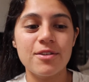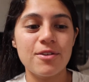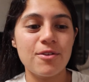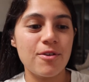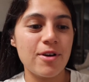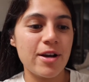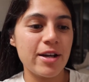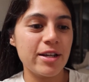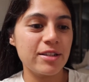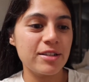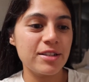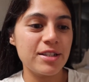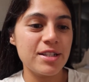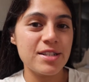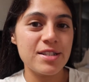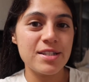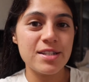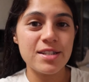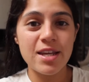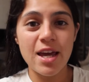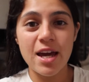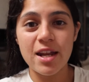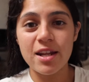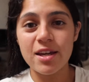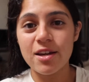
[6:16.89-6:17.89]
or at
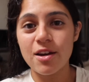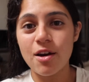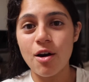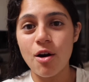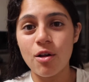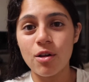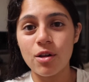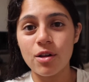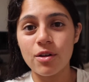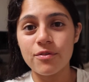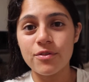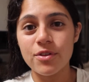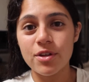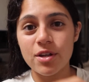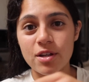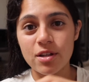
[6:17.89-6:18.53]
least getting all of the